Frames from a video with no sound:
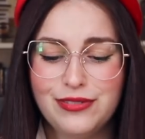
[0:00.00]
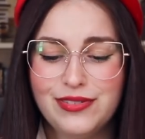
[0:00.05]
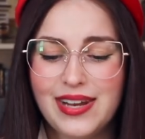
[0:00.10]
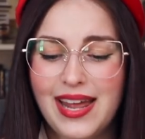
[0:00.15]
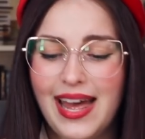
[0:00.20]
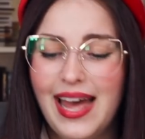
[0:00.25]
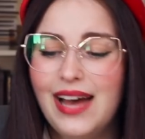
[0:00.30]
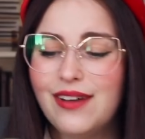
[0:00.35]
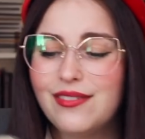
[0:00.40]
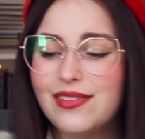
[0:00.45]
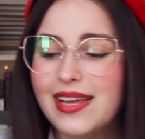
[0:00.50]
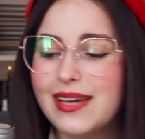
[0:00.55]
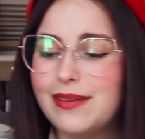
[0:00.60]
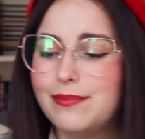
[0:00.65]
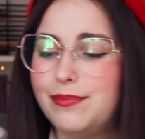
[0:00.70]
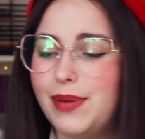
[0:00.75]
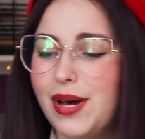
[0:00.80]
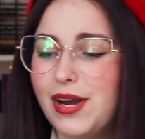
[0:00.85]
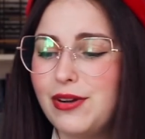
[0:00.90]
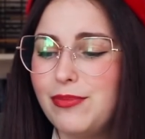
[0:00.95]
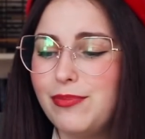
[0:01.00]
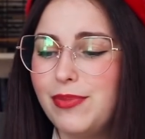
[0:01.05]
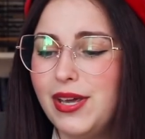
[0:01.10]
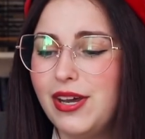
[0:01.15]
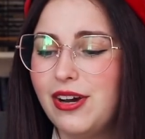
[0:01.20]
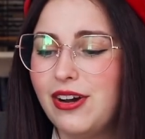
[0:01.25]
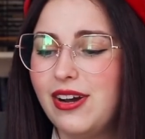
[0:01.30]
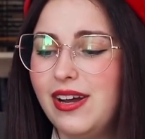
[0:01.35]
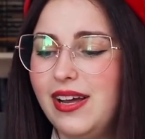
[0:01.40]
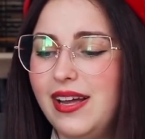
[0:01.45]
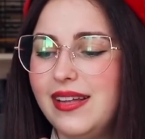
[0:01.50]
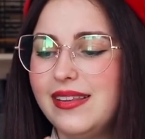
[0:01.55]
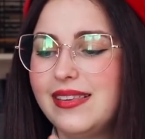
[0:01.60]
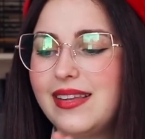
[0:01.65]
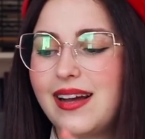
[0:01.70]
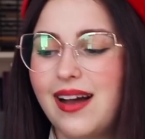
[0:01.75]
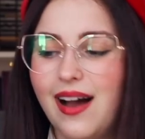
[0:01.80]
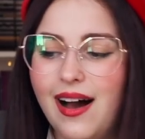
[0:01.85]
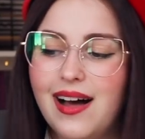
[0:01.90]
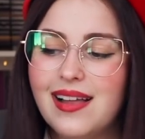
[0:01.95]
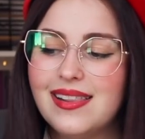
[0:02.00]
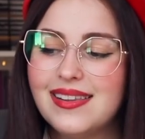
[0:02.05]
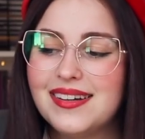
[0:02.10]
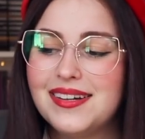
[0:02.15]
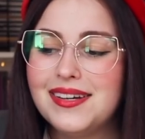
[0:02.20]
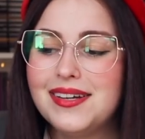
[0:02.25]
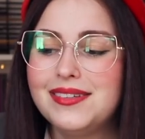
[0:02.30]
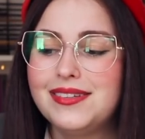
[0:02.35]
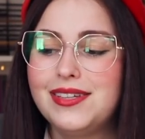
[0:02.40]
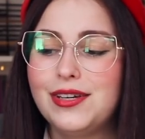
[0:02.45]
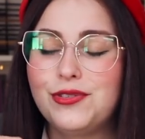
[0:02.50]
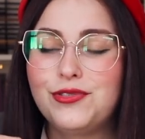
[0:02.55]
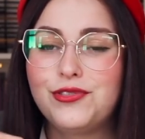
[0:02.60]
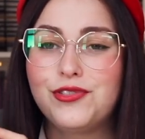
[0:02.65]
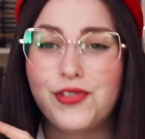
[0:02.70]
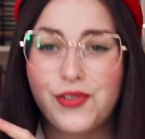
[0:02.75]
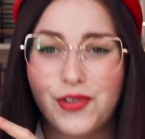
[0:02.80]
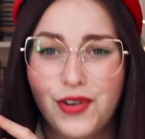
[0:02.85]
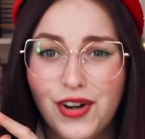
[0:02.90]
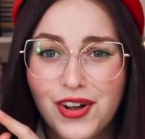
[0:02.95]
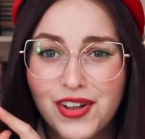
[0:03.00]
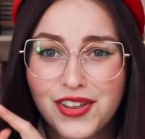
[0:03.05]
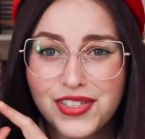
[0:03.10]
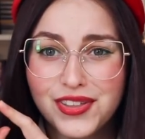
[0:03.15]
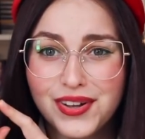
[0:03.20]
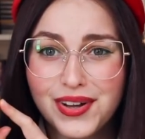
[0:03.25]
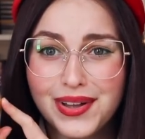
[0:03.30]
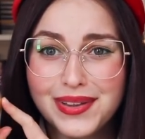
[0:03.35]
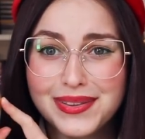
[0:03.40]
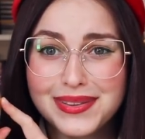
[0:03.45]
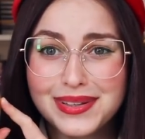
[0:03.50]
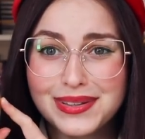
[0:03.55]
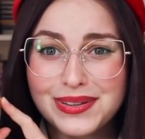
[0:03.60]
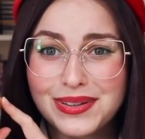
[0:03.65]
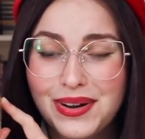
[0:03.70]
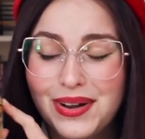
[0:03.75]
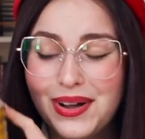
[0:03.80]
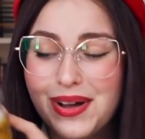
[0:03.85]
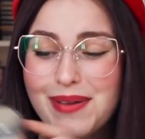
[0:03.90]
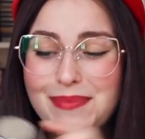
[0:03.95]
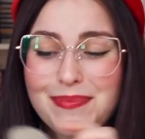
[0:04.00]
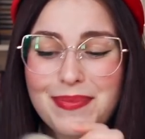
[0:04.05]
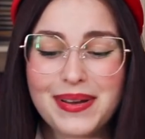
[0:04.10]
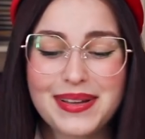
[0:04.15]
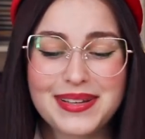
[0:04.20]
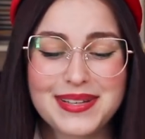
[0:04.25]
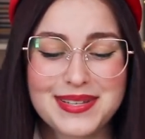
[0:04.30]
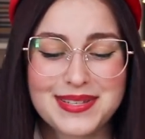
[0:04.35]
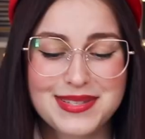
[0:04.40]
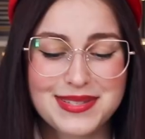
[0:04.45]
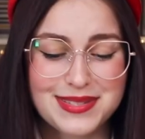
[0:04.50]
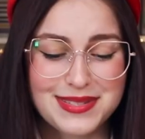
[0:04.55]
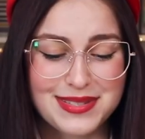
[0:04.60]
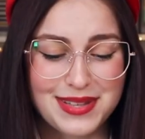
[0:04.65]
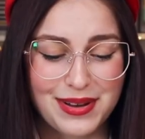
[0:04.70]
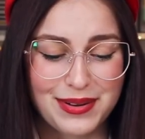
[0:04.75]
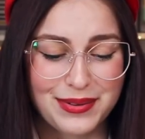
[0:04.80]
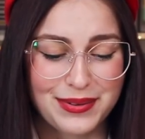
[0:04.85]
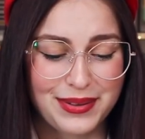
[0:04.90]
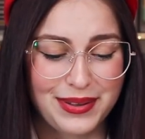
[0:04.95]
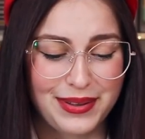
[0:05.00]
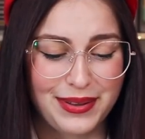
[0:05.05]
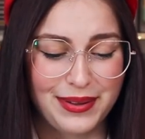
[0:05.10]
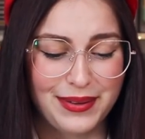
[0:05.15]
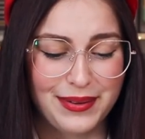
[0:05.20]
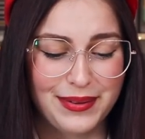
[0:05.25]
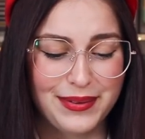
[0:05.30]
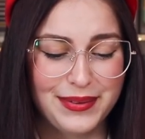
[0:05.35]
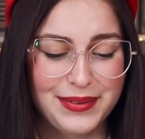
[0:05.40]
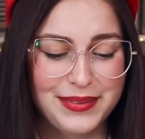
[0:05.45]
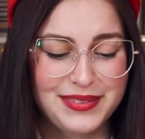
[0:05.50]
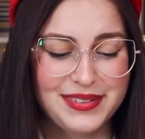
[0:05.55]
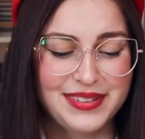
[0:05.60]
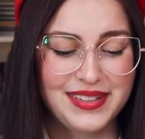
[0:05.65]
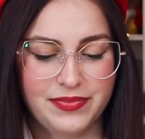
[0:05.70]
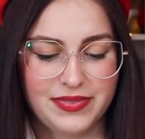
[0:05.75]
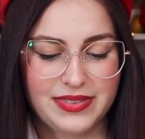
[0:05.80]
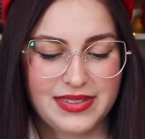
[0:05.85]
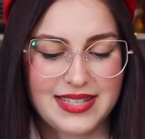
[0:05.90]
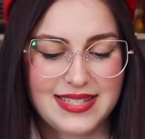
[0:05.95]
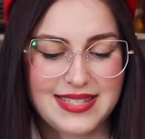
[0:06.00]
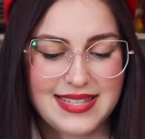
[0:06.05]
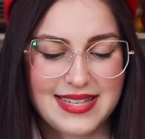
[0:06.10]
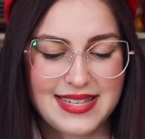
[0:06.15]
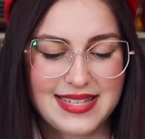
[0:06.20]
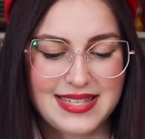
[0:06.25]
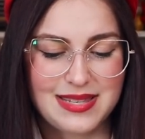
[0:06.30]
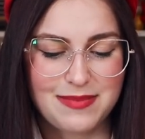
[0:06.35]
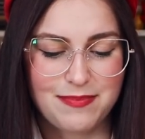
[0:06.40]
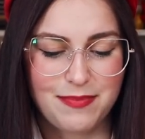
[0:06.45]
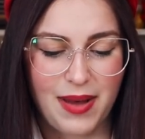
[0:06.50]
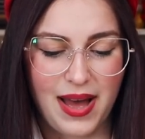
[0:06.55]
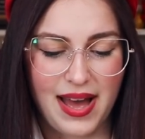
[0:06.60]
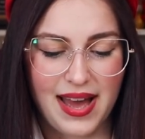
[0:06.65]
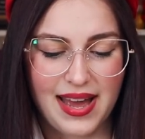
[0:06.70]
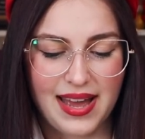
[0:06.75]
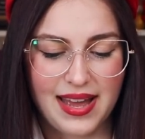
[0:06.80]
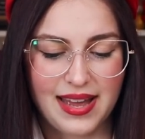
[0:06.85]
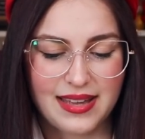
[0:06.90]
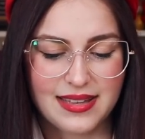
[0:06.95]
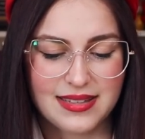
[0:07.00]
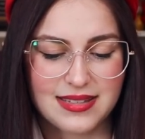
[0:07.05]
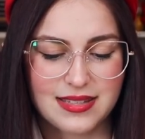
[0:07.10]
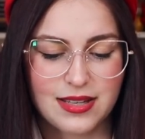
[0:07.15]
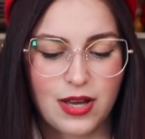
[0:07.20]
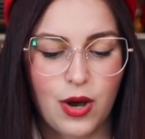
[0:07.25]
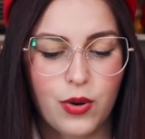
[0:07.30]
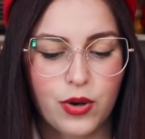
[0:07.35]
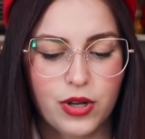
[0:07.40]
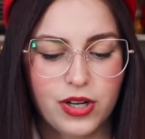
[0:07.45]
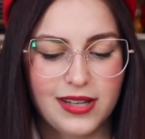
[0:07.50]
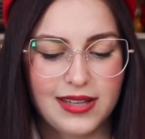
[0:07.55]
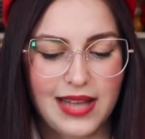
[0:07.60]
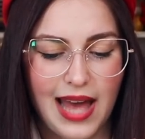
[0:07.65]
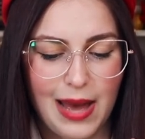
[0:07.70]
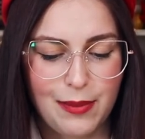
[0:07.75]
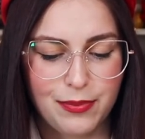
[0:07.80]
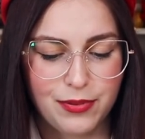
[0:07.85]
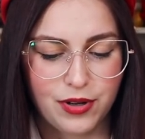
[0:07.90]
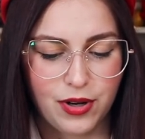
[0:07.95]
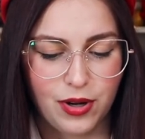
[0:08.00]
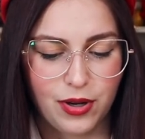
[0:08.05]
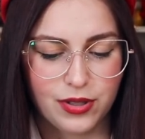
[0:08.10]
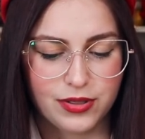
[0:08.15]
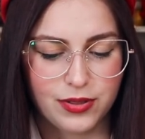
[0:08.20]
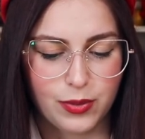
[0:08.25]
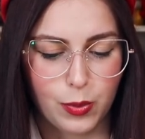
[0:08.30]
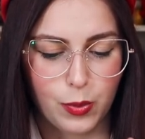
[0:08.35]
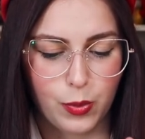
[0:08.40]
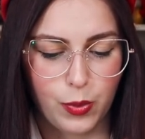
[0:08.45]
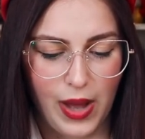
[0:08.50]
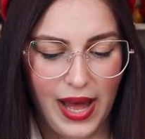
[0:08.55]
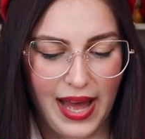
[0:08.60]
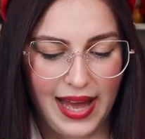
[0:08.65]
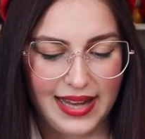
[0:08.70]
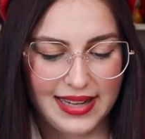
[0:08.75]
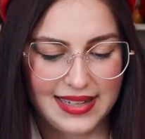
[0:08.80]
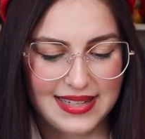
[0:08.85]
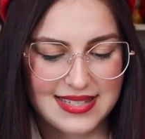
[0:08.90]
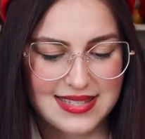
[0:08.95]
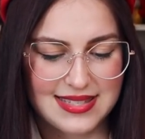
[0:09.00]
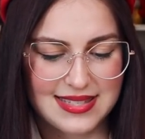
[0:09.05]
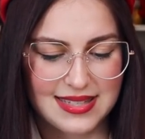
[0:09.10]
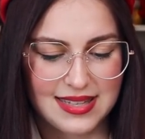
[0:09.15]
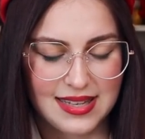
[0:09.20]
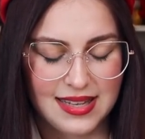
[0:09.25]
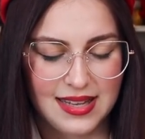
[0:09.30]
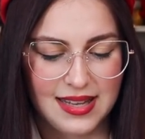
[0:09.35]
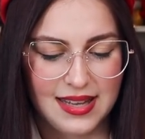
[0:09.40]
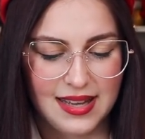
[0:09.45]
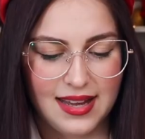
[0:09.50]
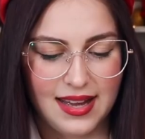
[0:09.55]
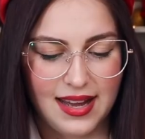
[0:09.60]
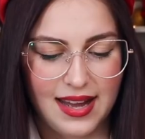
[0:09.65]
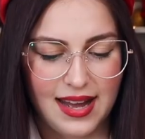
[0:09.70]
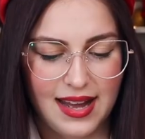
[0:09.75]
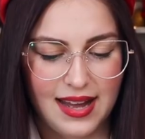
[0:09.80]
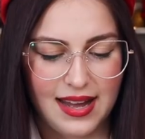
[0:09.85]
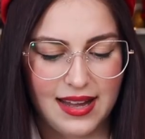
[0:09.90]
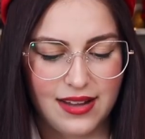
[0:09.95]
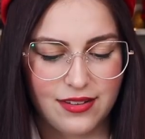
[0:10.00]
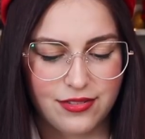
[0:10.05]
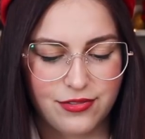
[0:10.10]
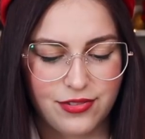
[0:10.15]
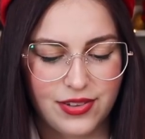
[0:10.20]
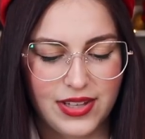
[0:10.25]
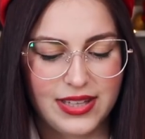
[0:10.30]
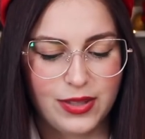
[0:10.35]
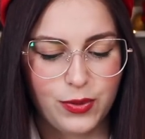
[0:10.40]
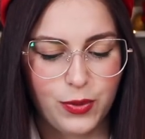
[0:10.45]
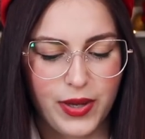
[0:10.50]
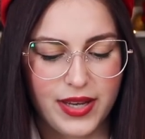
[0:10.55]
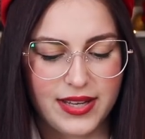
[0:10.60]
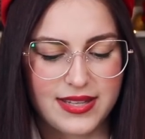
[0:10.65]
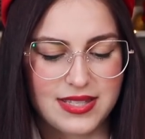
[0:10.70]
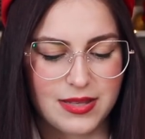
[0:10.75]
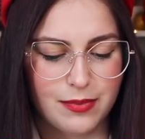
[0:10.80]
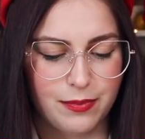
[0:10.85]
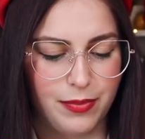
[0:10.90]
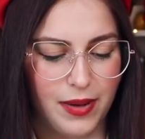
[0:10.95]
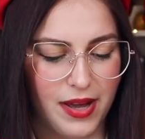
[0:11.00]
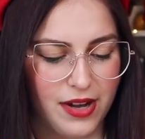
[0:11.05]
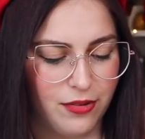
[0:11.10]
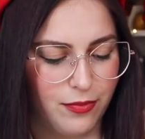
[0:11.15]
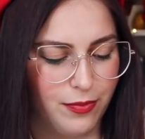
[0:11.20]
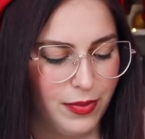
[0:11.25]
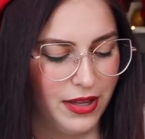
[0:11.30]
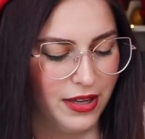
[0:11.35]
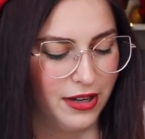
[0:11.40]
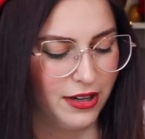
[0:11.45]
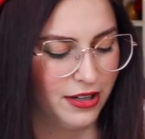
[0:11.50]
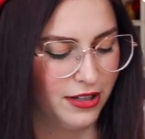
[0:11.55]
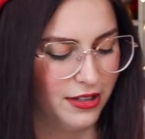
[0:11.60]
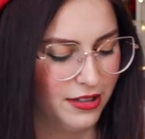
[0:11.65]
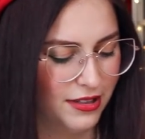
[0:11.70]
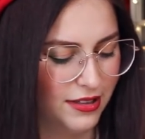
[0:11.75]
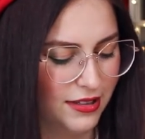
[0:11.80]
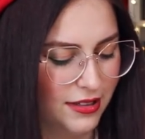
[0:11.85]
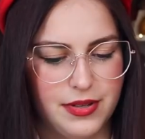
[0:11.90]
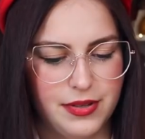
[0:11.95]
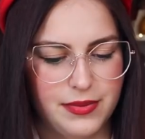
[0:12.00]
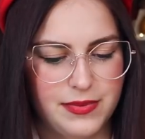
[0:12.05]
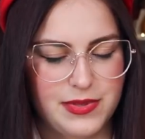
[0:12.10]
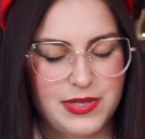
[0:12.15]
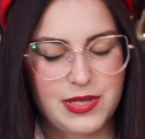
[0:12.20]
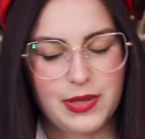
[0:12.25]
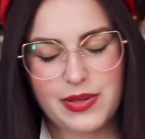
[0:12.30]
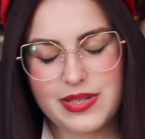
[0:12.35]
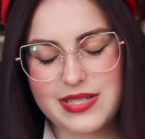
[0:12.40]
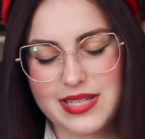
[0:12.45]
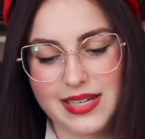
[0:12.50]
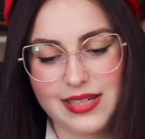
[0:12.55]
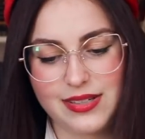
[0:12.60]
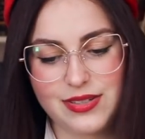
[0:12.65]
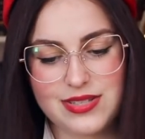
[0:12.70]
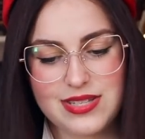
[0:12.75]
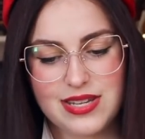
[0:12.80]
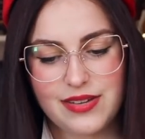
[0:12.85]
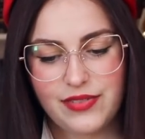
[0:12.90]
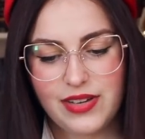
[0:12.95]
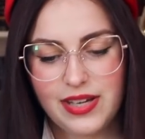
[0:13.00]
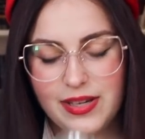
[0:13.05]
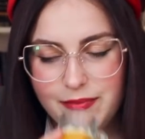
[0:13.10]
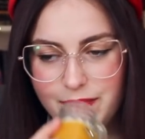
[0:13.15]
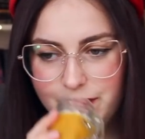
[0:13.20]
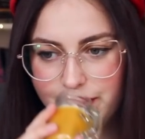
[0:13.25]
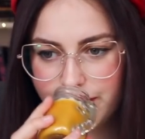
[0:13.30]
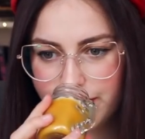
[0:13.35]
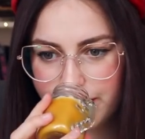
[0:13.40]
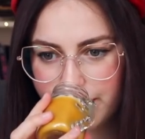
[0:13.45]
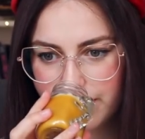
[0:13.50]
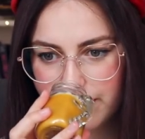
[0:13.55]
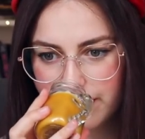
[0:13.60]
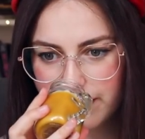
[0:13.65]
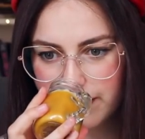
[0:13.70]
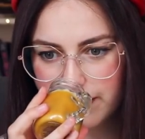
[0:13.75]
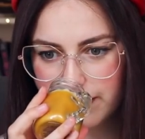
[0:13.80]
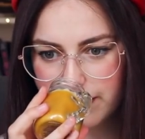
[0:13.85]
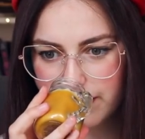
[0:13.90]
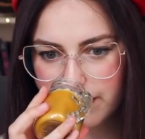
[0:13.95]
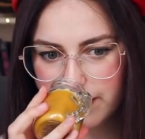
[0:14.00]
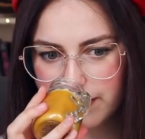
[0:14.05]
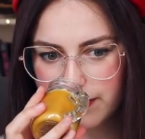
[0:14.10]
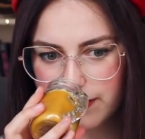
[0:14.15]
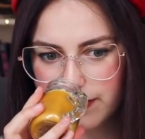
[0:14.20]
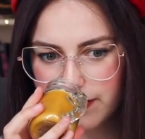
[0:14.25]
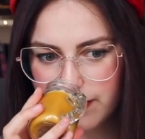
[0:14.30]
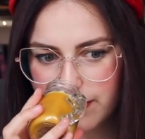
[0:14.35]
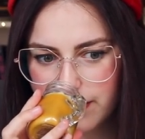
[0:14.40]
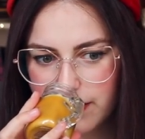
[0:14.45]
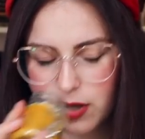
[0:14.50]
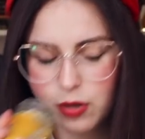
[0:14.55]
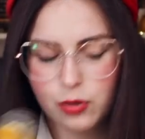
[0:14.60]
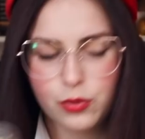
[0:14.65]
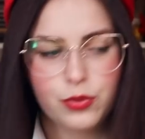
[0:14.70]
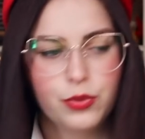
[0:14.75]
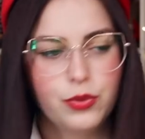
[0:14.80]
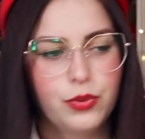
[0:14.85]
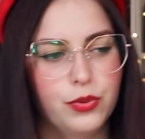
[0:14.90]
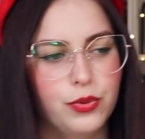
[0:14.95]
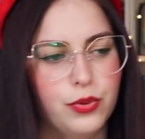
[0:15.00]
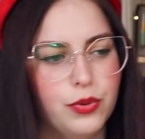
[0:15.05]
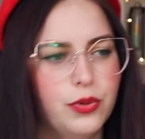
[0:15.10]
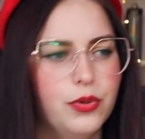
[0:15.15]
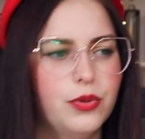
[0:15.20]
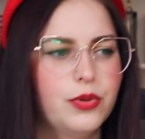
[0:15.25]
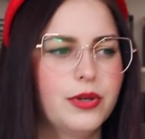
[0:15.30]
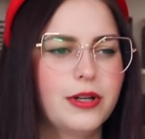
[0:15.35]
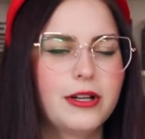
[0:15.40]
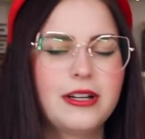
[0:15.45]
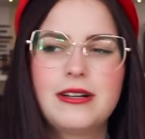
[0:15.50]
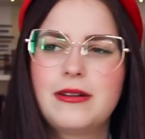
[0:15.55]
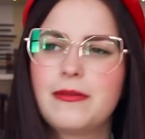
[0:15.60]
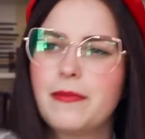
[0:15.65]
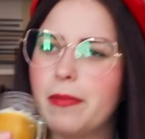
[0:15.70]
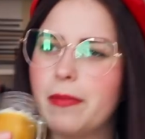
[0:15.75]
even have, like, Butterbeer. The color, the froth on the top is so cute. This is by the Coconut Apricot Wax, Flitwick's Butterbeer. So excited to sniff it. Ooh!